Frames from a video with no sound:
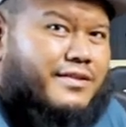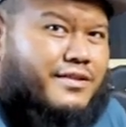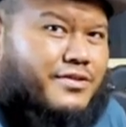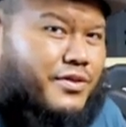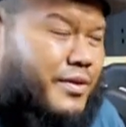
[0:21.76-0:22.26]

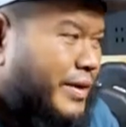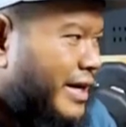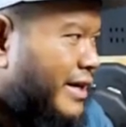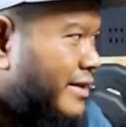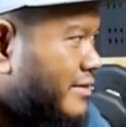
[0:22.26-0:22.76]
The story
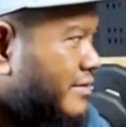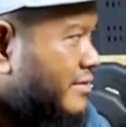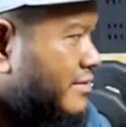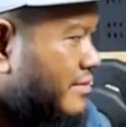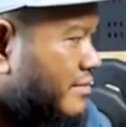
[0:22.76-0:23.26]
behind
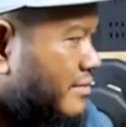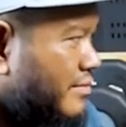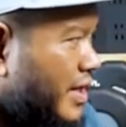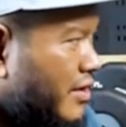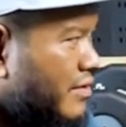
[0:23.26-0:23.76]

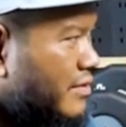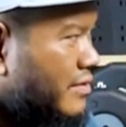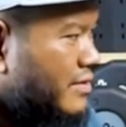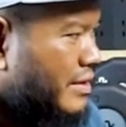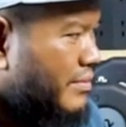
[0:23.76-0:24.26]
my
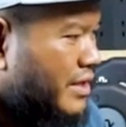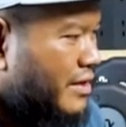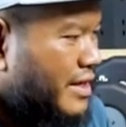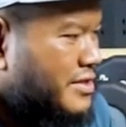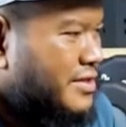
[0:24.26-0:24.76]
dumbbell
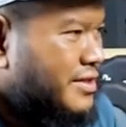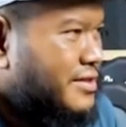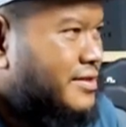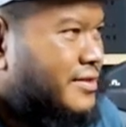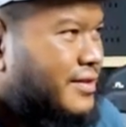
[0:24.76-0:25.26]
collection
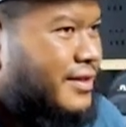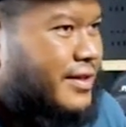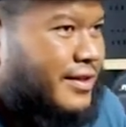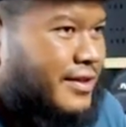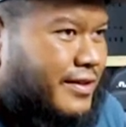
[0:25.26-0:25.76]
is
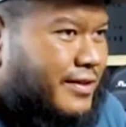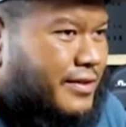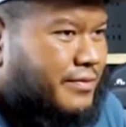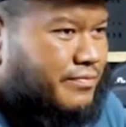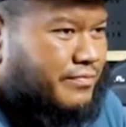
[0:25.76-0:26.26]

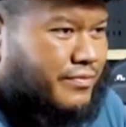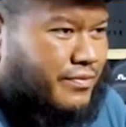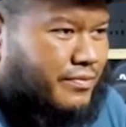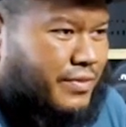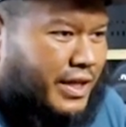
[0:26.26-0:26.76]

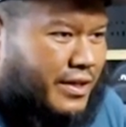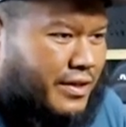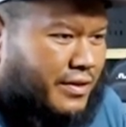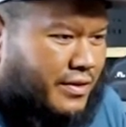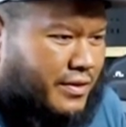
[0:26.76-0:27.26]
back
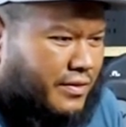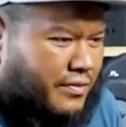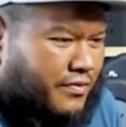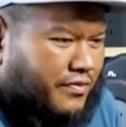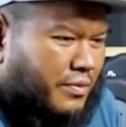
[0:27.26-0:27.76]
in
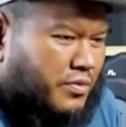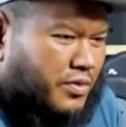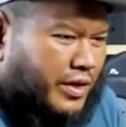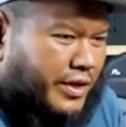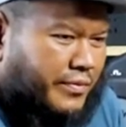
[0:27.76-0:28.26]

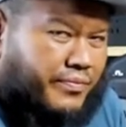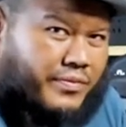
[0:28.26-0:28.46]
February,